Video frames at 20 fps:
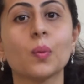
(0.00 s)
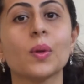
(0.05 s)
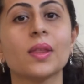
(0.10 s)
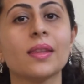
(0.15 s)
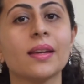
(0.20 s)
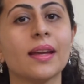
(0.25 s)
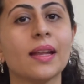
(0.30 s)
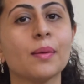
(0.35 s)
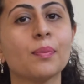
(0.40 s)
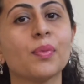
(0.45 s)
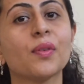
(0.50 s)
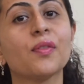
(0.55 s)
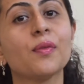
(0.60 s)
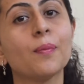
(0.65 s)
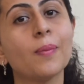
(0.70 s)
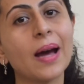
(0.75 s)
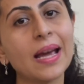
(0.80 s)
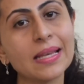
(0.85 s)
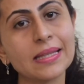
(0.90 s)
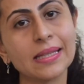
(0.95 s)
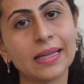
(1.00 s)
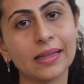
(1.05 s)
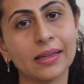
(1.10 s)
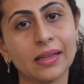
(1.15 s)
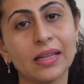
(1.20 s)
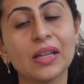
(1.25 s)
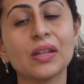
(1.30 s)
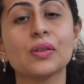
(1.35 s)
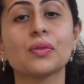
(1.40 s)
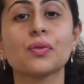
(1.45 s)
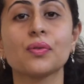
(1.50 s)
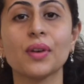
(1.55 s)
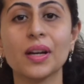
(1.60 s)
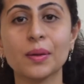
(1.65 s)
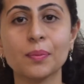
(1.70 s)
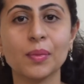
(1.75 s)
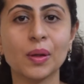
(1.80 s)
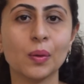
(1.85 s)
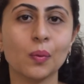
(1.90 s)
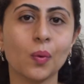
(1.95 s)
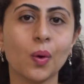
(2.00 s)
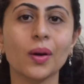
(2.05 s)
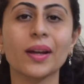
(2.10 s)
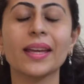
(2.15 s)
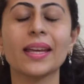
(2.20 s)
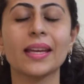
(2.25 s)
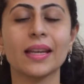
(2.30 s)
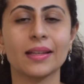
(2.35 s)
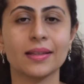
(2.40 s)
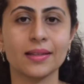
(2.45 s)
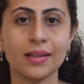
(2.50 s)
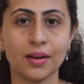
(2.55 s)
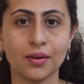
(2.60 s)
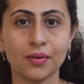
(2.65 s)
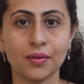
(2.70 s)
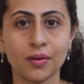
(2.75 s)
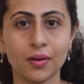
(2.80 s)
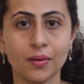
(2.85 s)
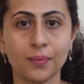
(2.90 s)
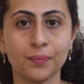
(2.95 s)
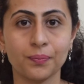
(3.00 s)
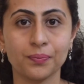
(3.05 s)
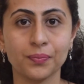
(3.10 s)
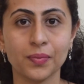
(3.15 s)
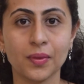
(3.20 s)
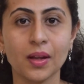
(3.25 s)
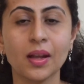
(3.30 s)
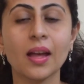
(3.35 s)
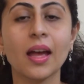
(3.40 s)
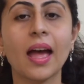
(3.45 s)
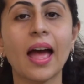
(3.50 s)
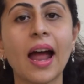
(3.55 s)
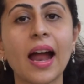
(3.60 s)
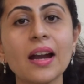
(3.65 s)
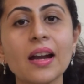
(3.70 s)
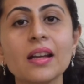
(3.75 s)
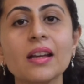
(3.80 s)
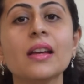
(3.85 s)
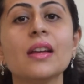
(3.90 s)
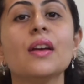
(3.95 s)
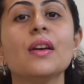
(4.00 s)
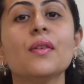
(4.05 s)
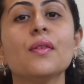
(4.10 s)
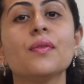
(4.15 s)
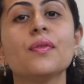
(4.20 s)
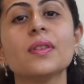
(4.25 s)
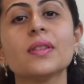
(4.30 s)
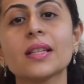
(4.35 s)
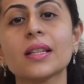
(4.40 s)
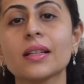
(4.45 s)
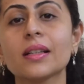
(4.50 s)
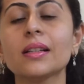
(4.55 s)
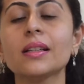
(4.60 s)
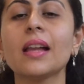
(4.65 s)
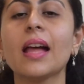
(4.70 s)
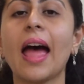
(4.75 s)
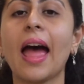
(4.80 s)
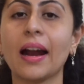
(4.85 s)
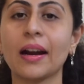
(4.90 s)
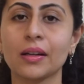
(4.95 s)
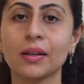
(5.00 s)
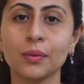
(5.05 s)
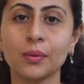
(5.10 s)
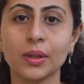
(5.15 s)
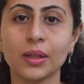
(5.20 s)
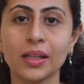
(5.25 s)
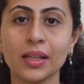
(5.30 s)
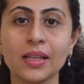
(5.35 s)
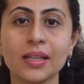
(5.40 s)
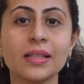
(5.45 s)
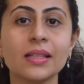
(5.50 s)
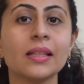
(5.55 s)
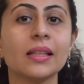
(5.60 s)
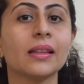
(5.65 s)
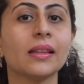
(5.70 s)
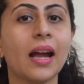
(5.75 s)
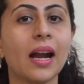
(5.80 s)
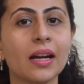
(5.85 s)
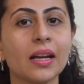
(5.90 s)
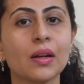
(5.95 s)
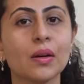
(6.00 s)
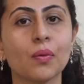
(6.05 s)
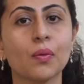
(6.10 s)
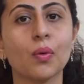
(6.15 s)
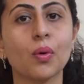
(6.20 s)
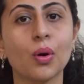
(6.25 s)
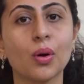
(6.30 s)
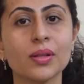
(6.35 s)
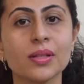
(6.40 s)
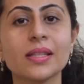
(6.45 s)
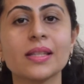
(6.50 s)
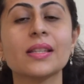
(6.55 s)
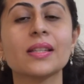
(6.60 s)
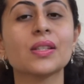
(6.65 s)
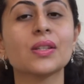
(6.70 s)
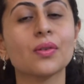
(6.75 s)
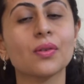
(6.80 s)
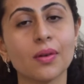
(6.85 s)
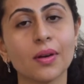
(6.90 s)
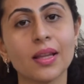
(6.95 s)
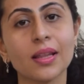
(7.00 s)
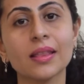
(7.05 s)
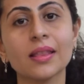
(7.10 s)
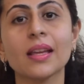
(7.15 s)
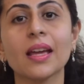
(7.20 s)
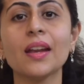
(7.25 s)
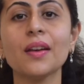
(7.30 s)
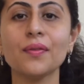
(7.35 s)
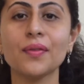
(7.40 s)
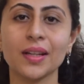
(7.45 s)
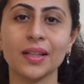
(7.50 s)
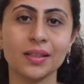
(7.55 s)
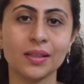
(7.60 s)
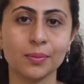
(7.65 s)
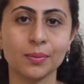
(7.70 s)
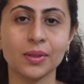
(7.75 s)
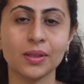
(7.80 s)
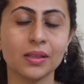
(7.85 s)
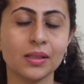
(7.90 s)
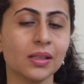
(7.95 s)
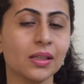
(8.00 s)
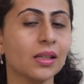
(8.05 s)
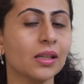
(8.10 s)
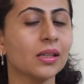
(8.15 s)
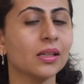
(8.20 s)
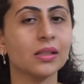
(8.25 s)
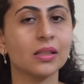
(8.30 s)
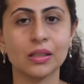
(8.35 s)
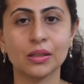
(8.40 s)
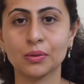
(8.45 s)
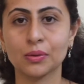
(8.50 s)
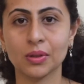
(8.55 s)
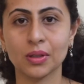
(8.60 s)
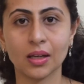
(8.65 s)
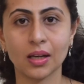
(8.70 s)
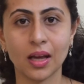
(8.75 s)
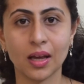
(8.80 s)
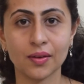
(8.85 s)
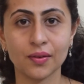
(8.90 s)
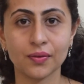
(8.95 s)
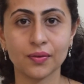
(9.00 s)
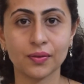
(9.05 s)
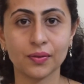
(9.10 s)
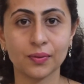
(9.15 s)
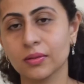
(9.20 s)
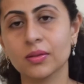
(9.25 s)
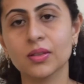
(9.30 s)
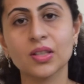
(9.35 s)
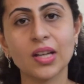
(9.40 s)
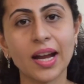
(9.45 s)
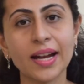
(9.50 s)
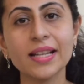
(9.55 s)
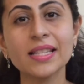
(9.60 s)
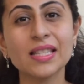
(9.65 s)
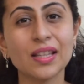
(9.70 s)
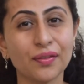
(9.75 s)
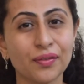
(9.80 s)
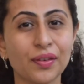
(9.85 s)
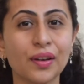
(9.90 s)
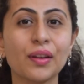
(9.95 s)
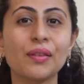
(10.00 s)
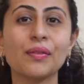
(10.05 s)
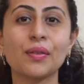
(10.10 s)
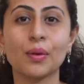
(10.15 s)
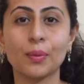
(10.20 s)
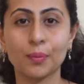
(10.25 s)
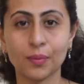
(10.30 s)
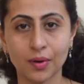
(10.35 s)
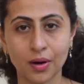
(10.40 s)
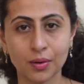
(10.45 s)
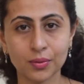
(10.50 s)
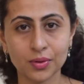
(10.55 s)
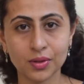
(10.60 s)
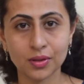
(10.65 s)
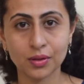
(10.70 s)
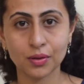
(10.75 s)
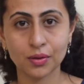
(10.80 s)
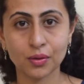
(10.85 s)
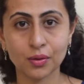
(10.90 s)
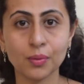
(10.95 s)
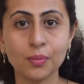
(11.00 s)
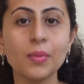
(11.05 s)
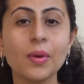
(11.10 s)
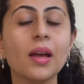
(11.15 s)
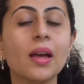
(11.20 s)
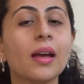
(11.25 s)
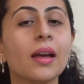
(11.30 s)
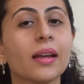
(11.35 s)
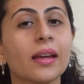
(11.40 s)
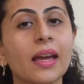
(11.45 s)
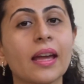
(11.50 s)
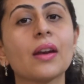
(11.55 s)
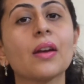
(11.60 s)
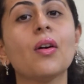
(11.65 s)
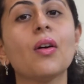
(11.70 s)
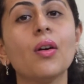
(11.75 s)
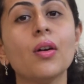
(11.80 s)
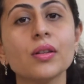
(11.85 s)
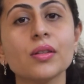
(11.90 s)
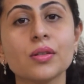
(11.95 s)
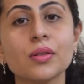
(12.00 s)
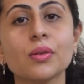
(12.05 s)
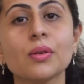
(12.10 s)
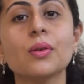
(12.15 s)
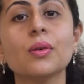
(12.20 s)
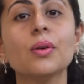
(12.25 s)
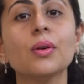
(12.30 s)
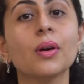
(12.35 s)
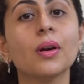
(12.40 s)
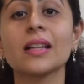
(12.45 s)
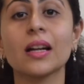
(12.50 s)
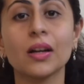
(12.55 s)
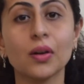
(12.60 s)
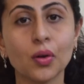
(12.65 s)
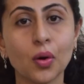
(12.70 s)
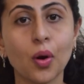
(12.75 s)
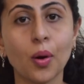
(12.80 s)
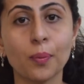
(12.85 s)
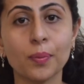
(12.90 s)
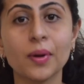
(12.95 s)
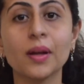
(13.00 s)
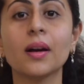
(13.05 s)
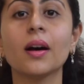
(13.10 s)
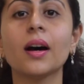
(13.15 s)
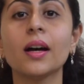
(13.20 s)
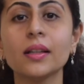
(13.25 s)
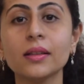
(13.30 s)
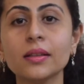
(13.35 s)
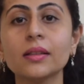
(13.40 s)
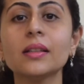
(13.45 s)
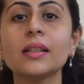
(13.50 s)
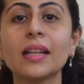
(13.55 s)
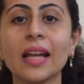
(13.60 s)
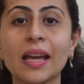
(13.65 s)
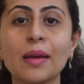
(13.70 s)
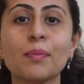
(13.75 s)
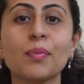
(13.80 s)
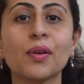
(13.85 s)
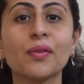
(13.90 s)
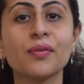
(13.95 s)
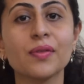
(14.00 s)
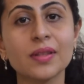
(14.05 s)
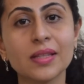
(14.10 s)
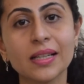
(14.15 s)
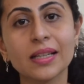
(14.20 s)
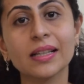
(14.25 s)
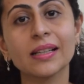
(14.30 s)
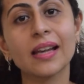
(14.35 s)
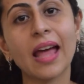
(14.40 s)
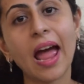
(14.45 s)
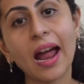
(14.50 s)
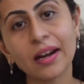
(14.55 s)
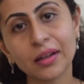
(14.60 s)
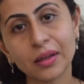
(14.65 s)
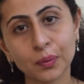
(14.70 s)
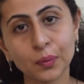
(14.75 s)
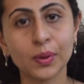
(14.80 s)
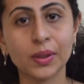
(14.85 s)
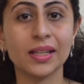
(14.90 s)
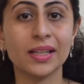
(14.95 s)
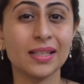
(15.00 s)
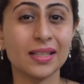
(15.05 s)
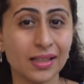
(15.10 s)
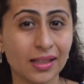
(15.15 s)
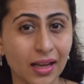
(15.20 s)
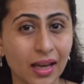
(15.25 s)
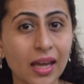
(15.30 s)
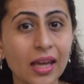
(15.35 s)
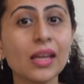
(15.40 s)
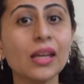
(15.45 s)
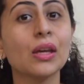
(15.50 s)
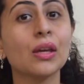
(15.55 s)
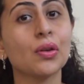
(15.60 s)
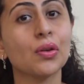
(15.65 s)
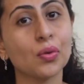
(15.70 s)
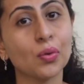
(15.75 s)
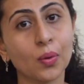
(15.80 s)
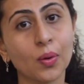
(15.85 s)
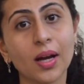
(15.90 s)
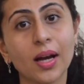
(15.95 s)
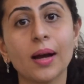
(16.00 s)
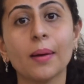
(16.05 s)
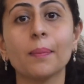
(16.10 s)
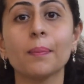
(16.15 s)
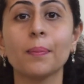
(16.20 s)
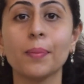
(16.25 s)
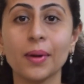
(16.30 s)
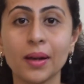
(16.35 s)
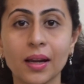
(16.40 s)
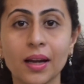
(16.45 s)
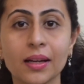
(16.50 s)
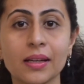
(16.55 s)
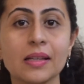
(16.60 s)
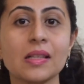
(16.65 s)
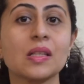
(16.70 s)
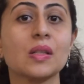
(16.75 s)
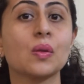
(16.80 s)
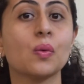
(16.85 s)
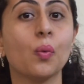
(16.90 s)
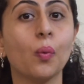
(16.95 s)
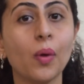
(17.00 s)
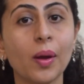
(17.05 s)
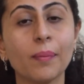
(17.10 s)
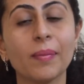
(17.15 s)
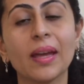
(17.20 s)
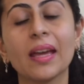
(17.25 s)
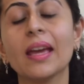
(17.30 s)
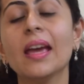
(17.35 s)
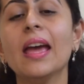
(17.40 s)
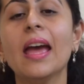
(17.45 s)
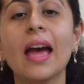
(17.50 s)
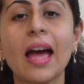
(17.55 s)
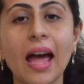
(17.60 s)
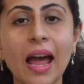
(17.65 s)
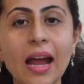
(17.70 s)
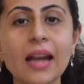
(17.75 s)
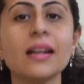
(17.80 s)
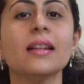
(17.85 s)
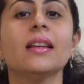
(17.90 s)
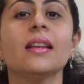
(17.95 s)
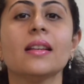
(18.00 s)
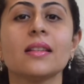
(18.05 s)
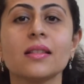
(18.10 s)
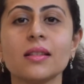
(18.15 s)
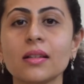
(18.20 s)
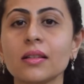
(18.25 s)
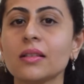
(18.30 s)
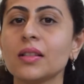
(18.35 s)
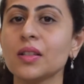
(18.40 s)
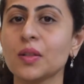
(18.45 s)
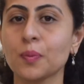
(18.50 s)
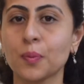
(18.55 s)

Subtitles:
with the help of bicycling, treadmill walking, etc. and physical activities that involves strength and flexibility in day-to-day life. Child suffering from Down syndrome can also adopt other type of physical activities like yoga, Pilates, swimming and certain